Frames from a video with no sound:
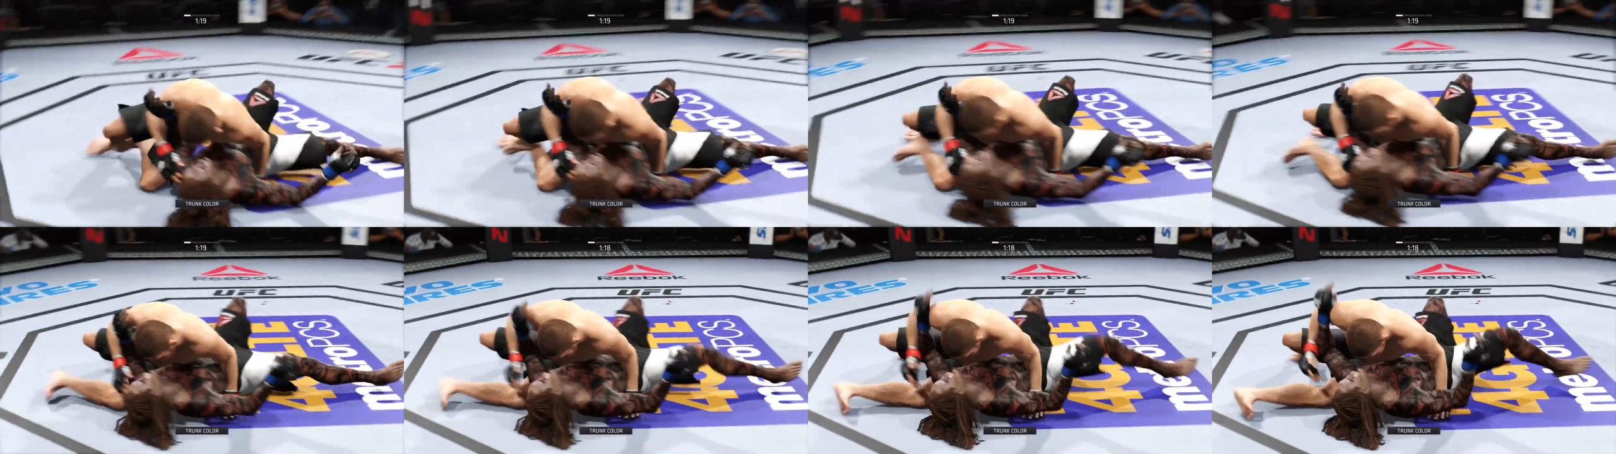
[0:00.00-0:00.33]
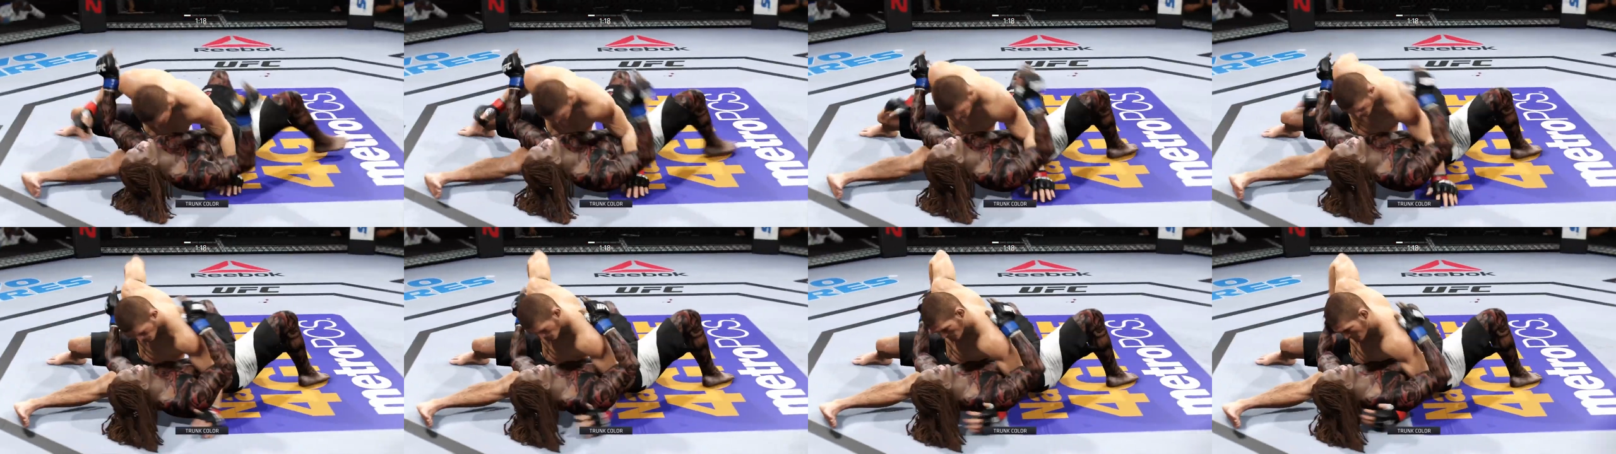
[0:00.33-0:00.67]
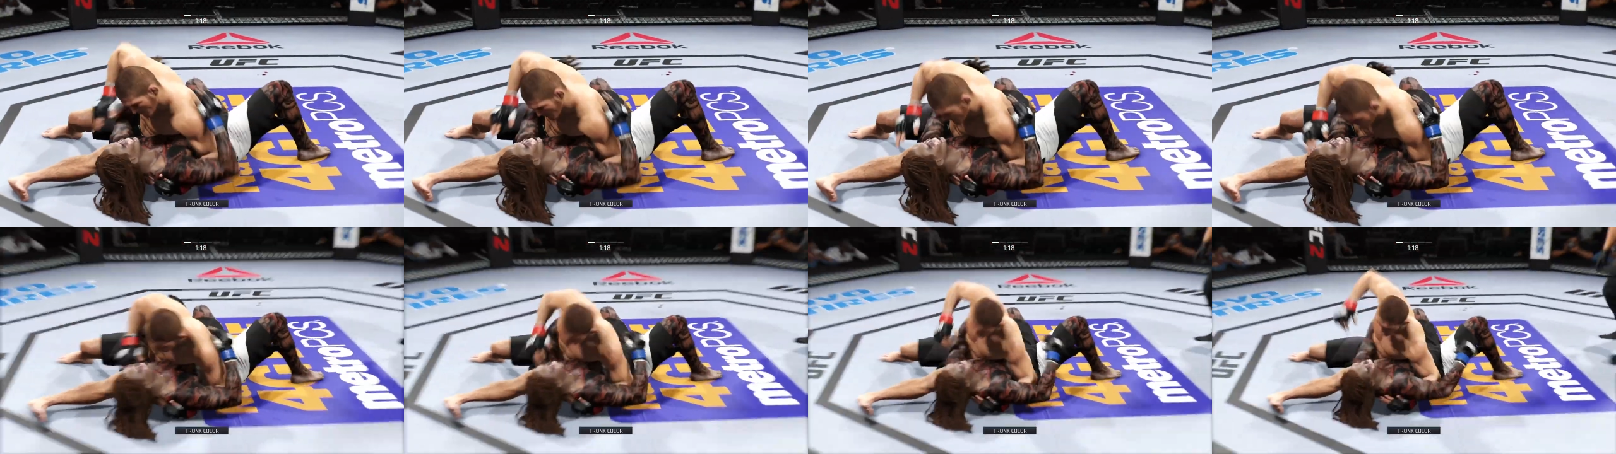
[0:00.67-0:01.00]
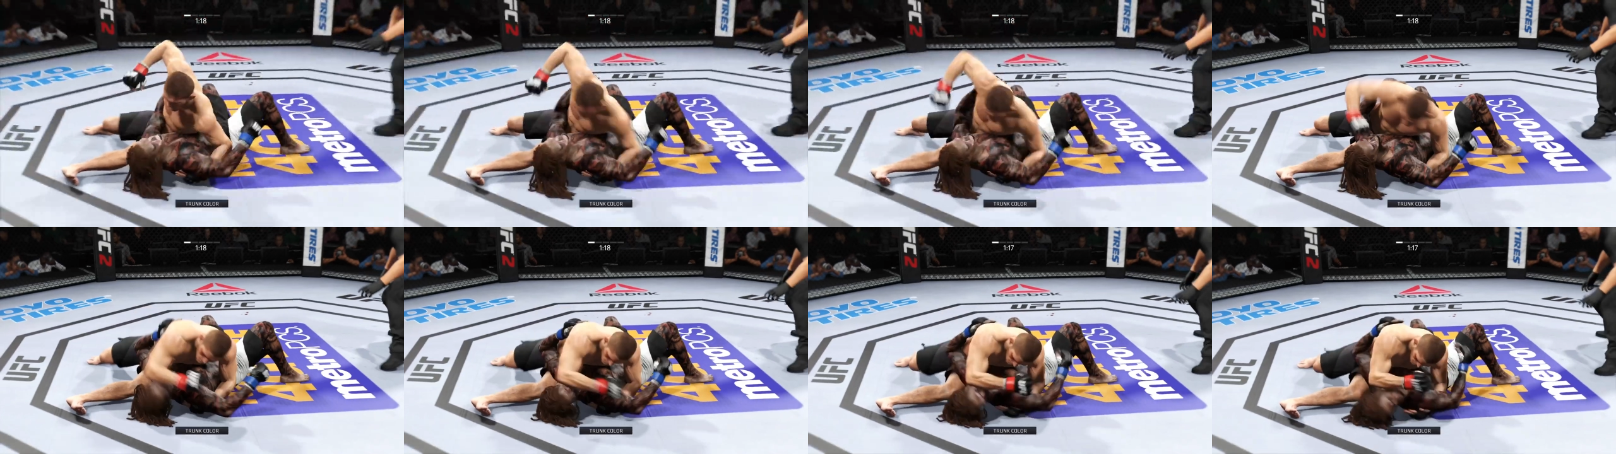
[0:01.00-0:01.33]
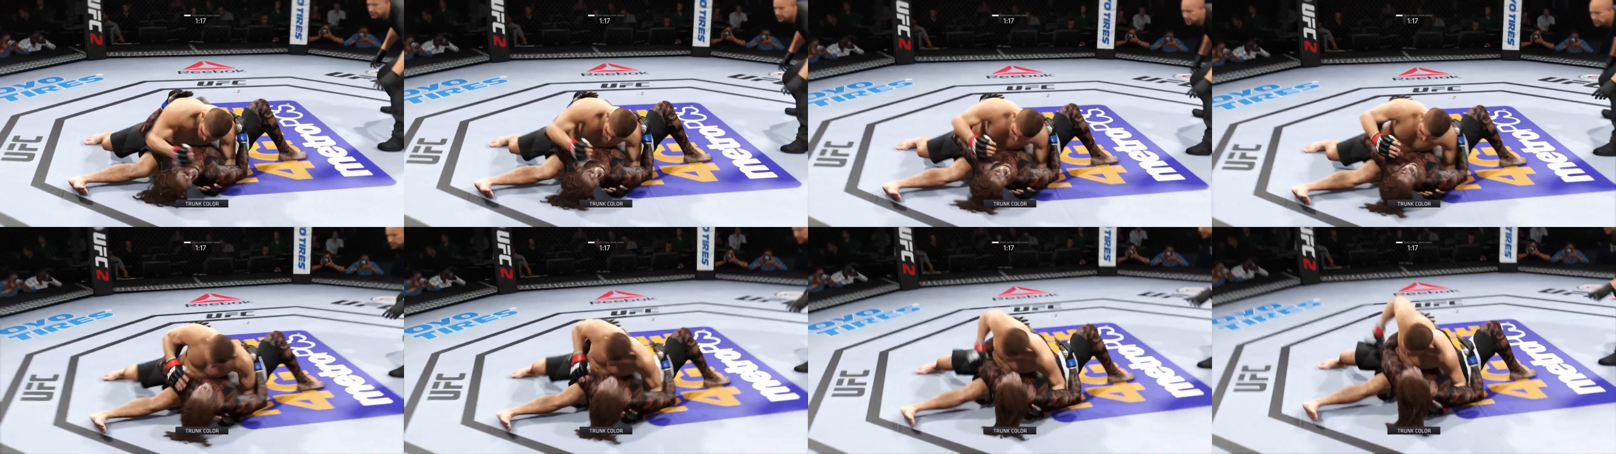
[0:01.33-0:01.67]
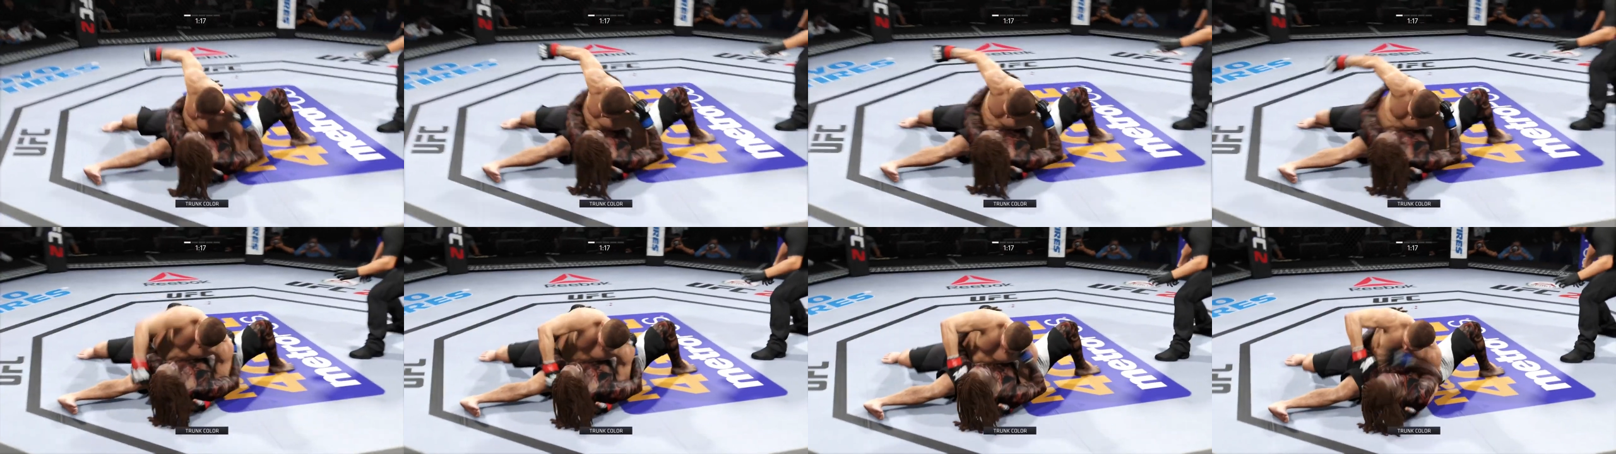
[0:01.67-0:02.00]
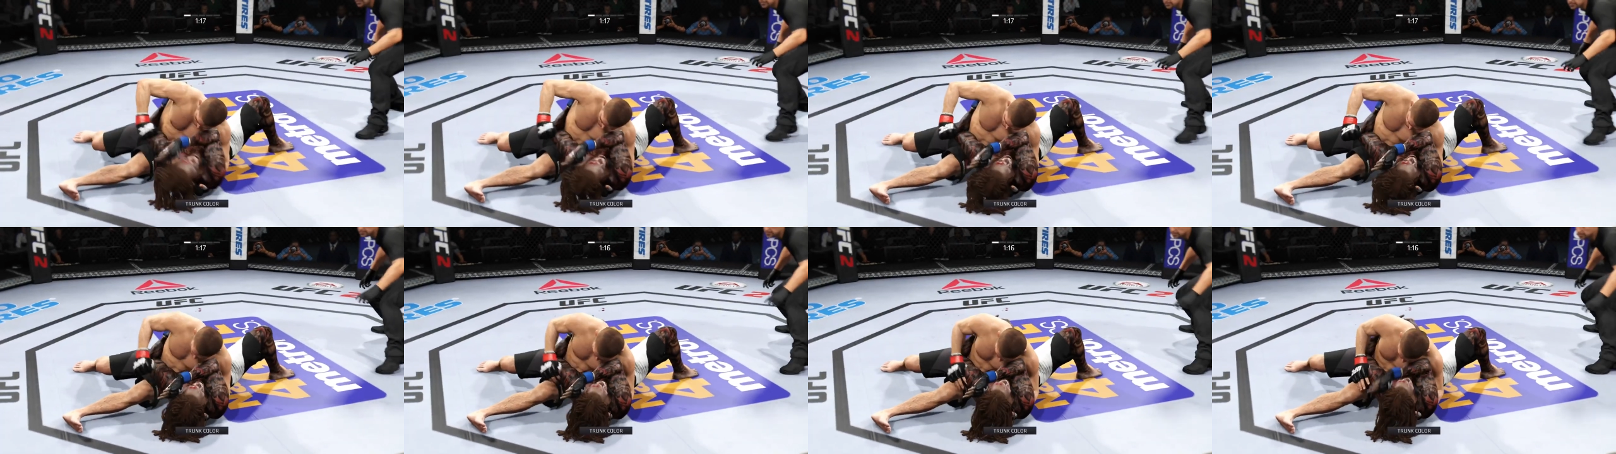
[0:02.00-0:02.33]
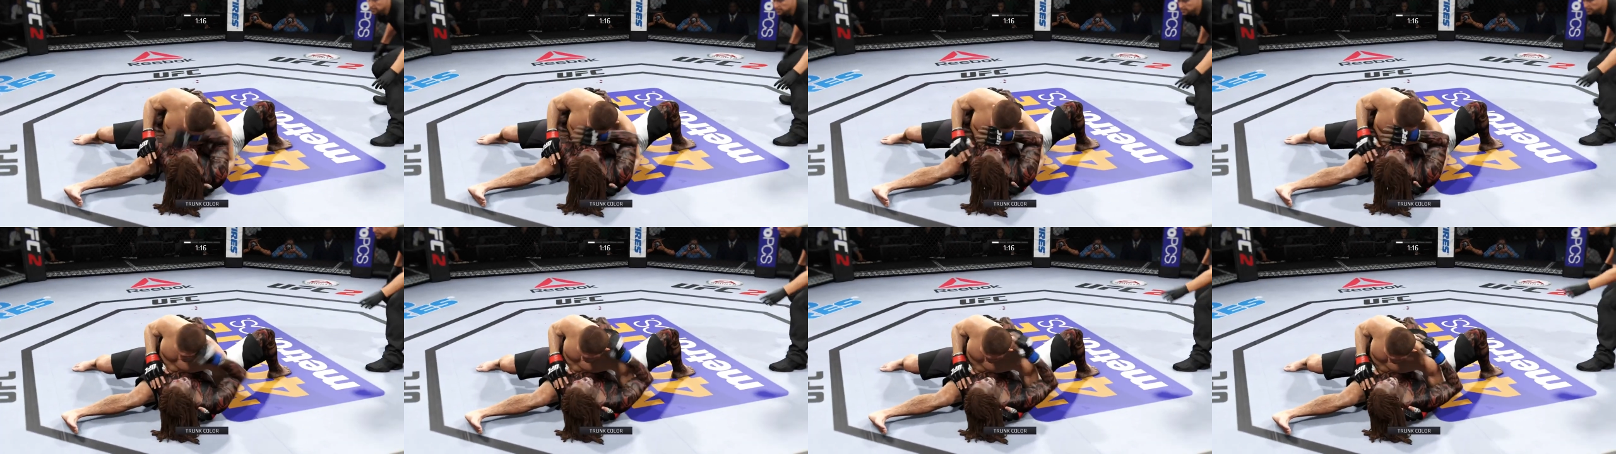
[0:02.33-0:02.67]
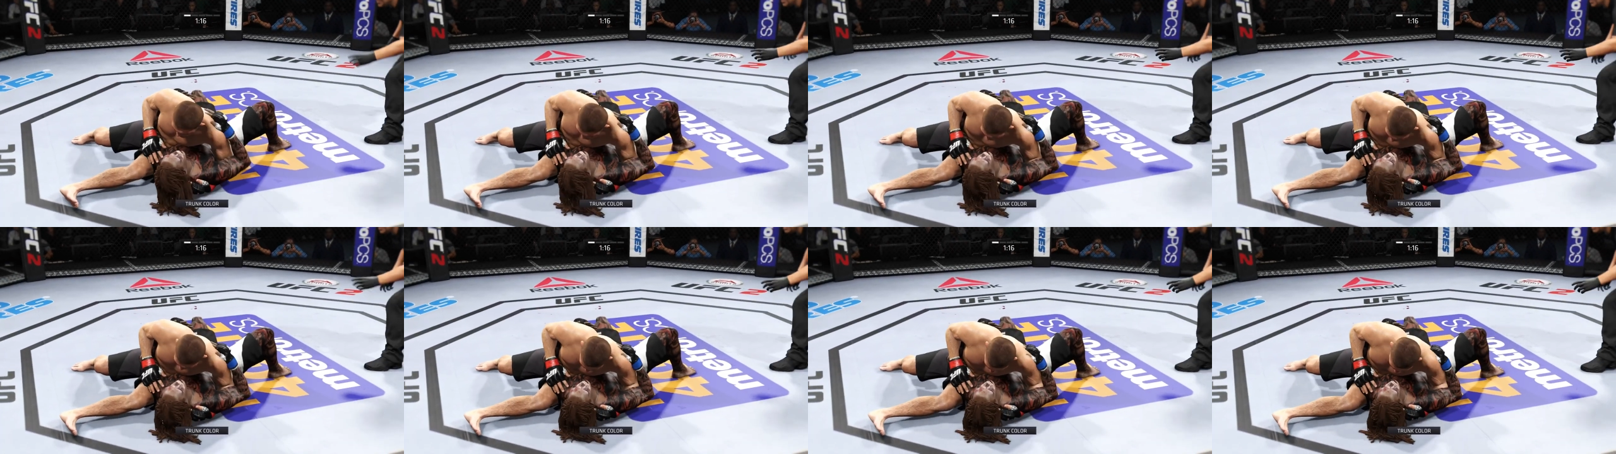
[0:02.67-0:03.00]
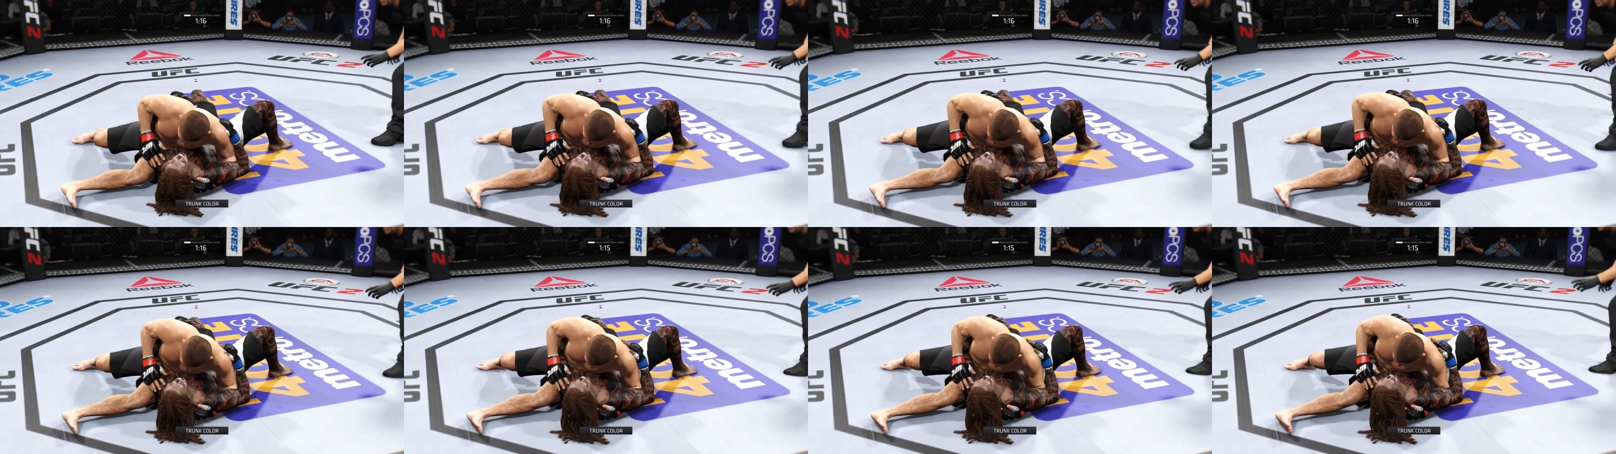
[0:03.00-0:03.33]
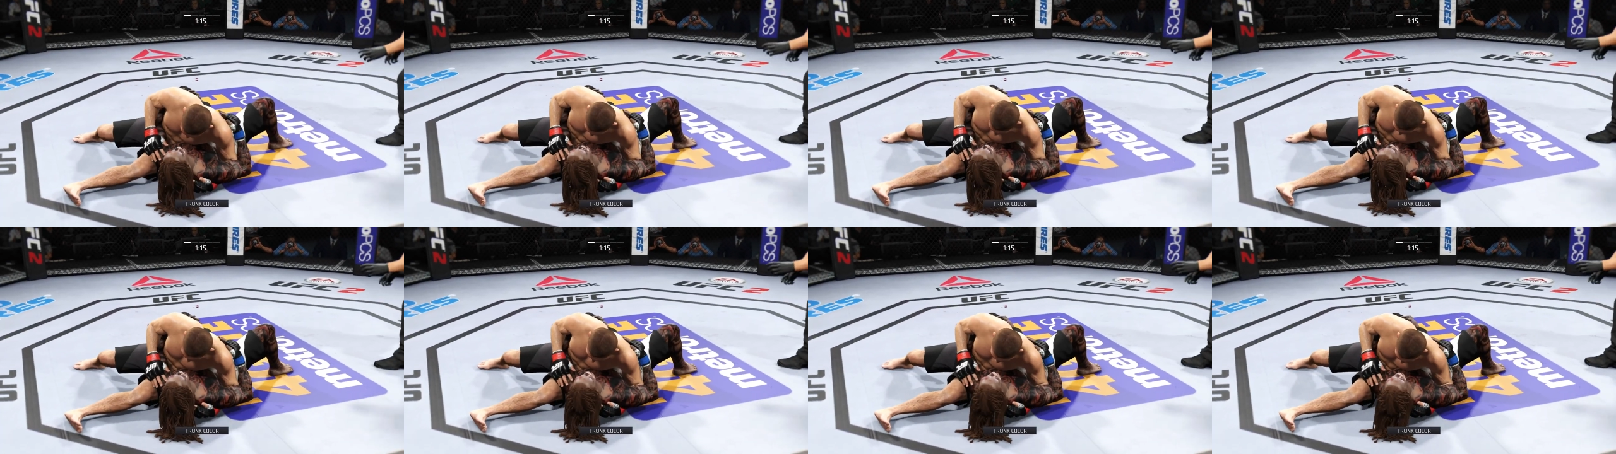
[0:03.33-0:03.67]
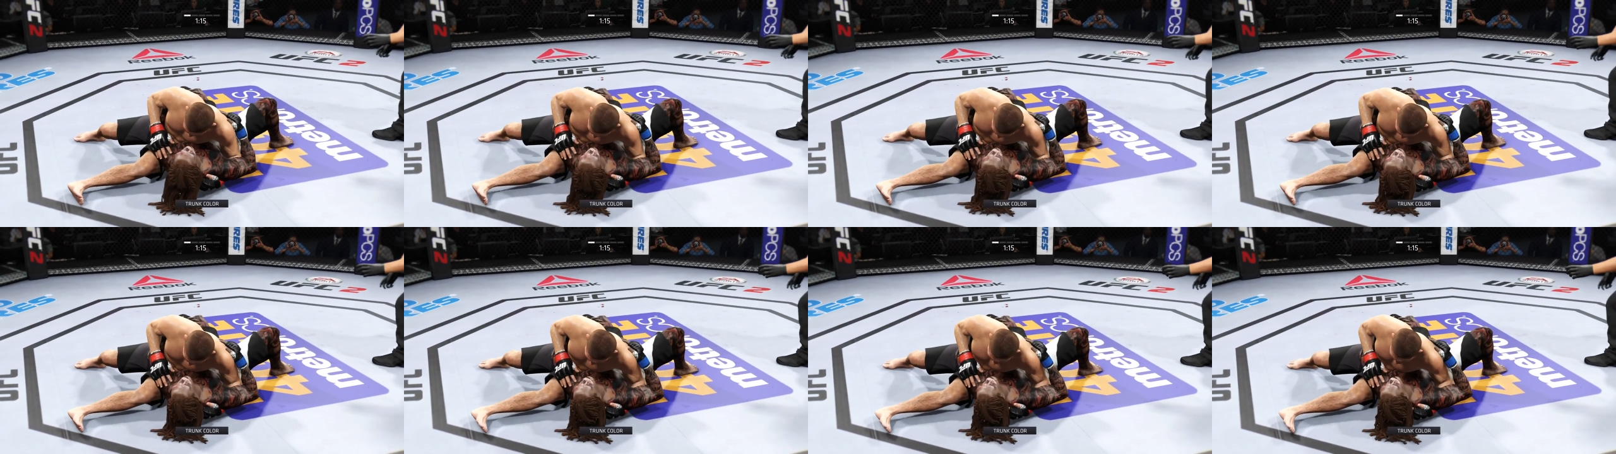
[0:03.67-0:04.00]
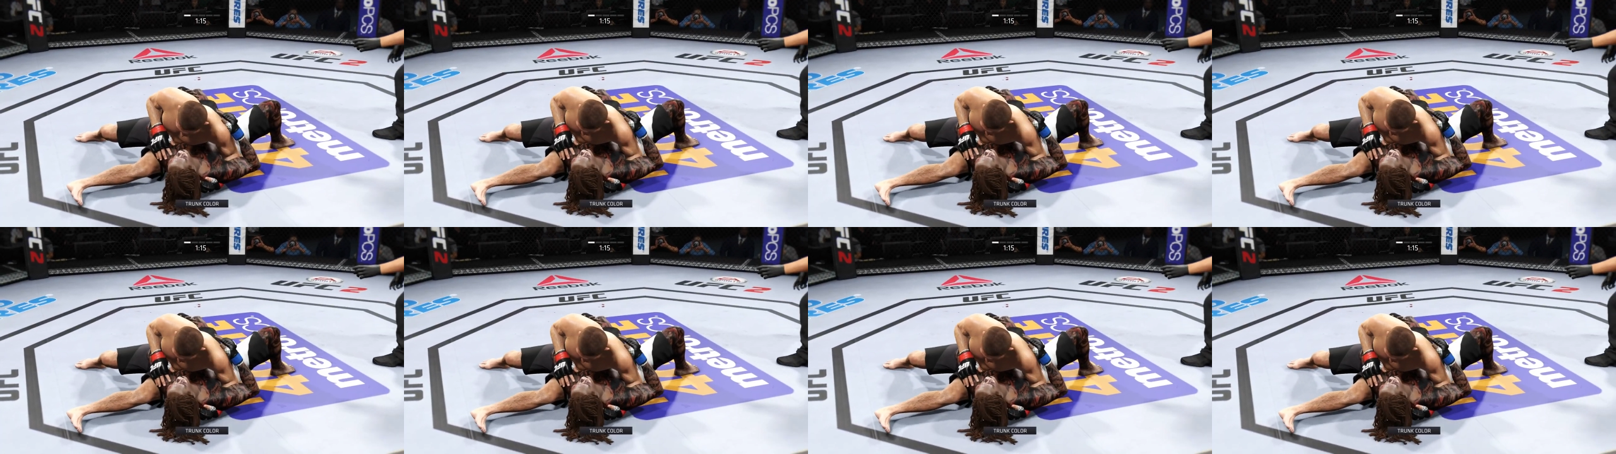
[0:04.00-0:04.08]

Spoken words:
[unreadable: no face in view]